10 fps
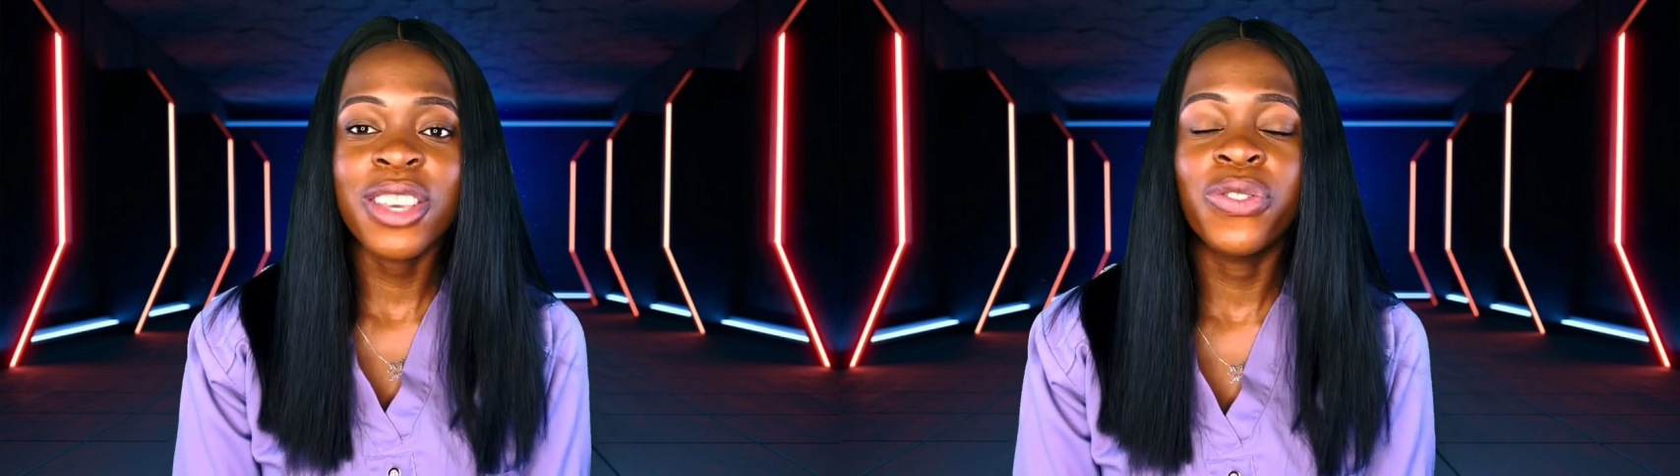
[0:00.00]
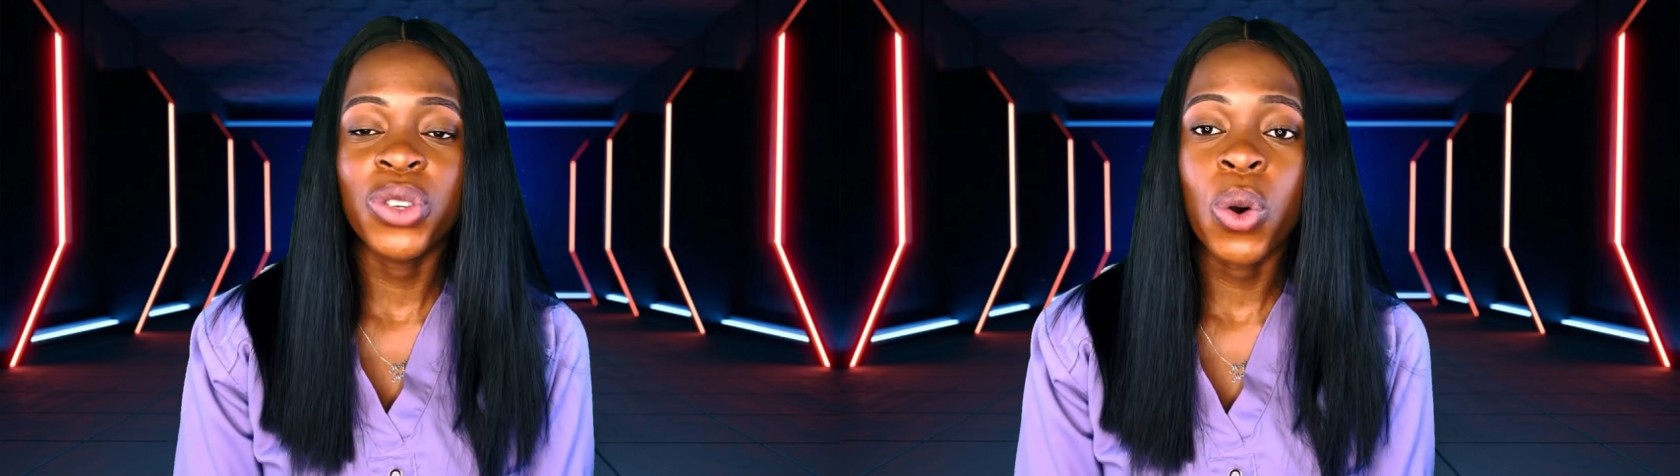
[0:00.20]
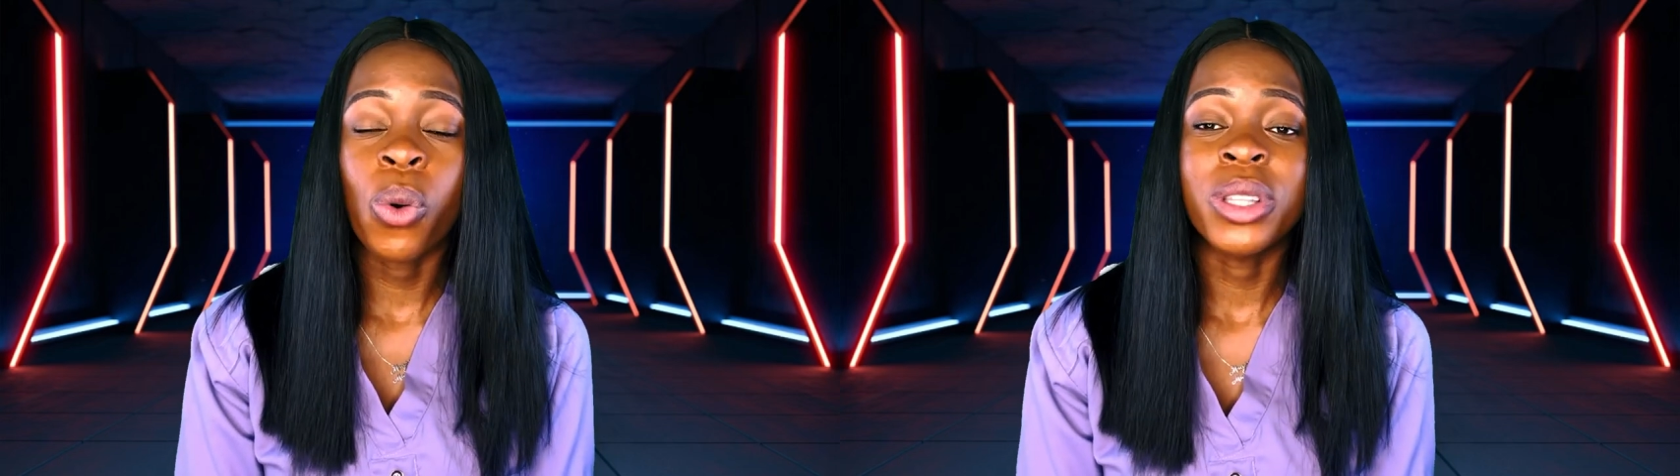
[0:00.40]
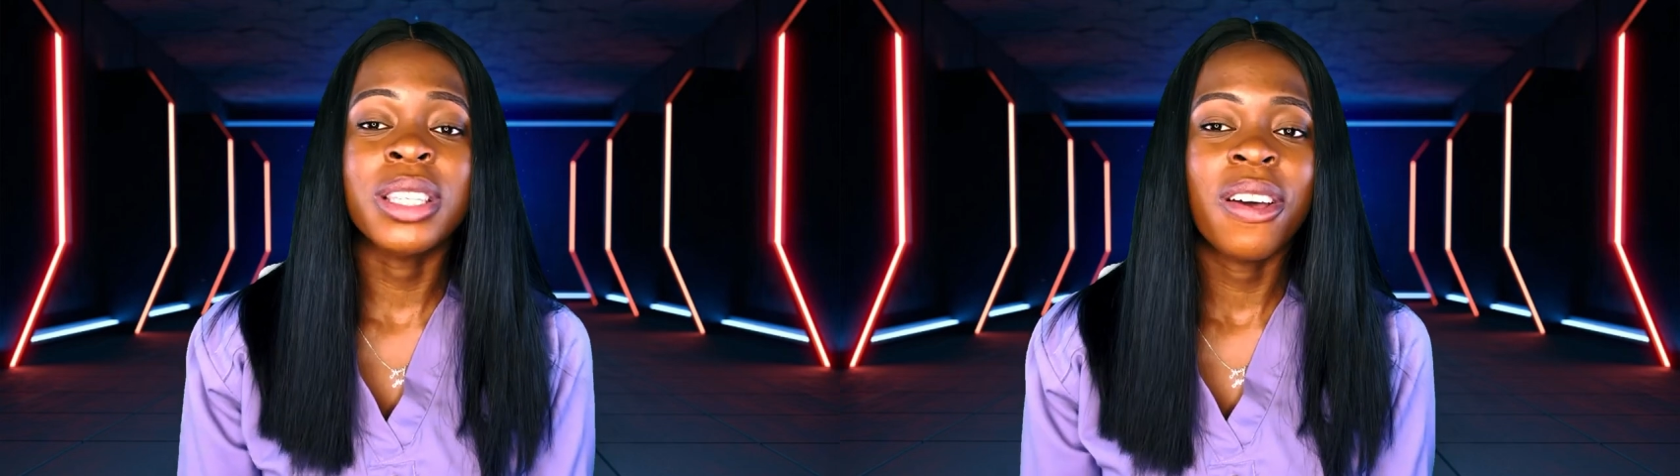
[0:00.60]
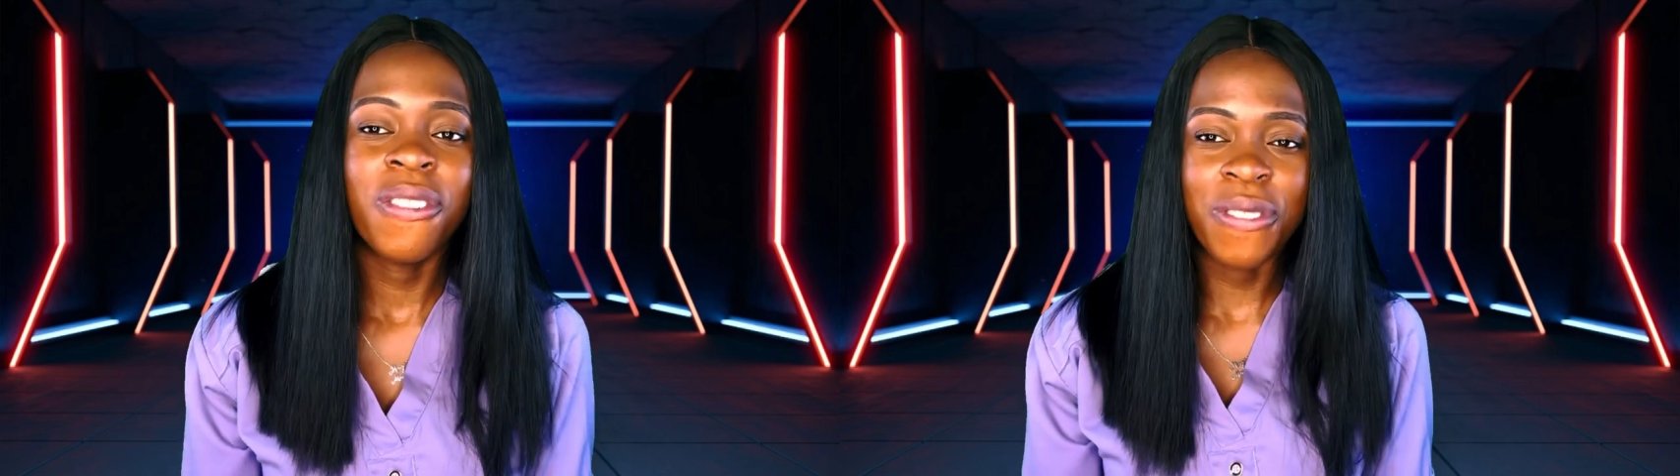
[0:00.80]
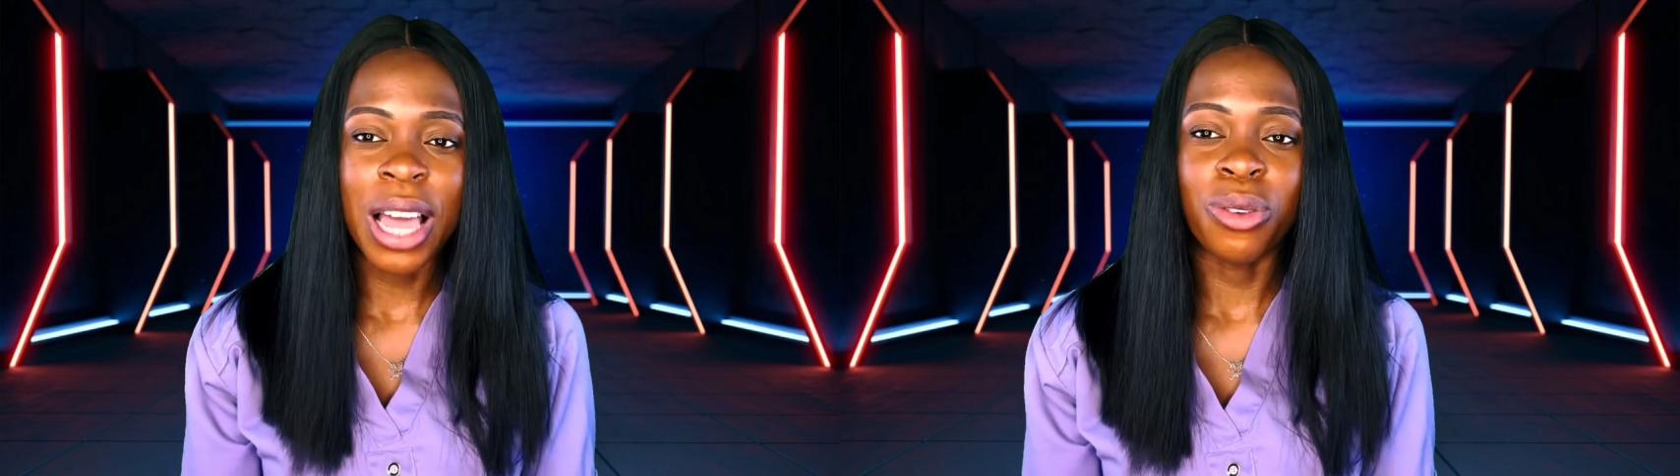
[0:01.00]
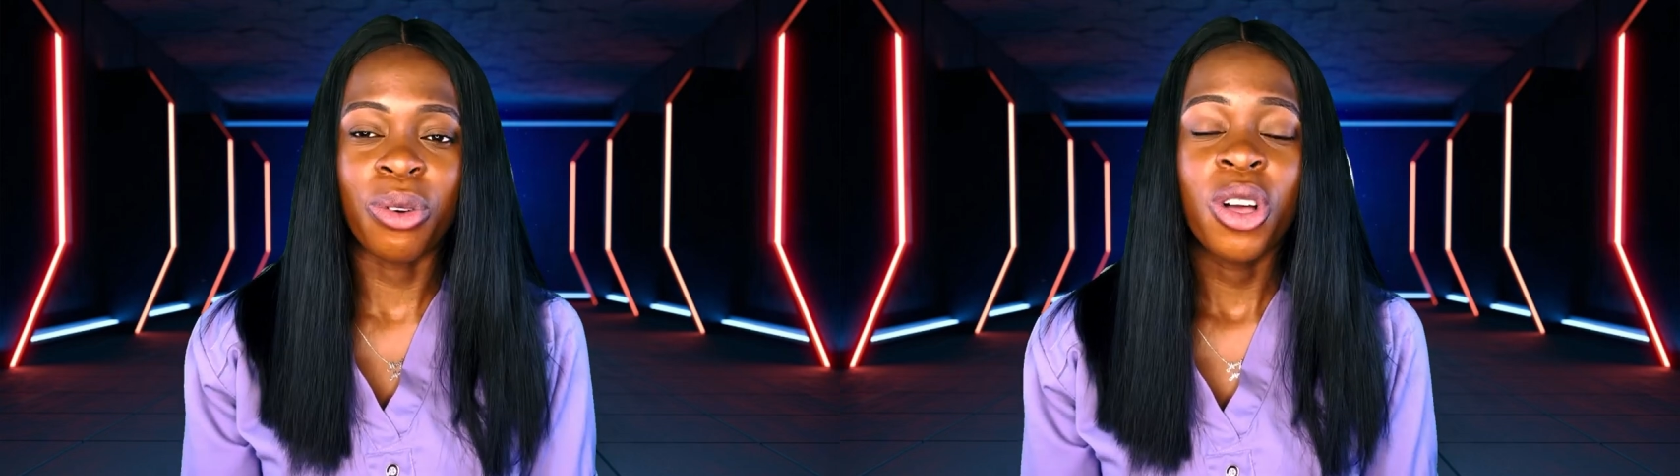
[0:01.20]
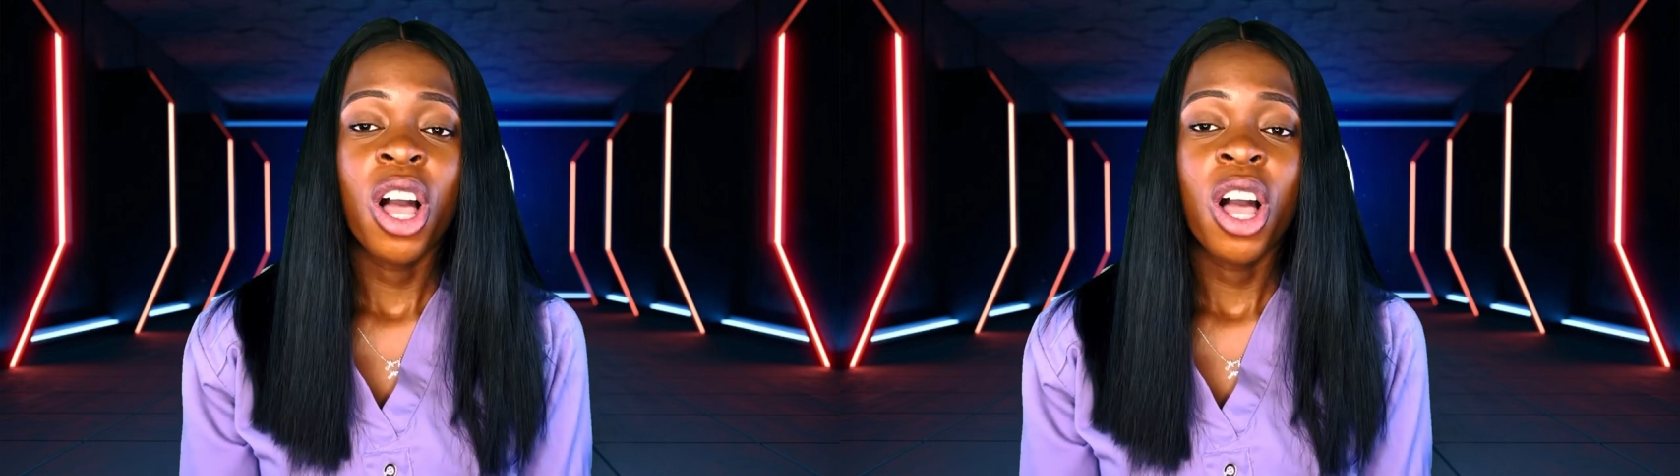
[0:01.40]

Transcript: if you got value.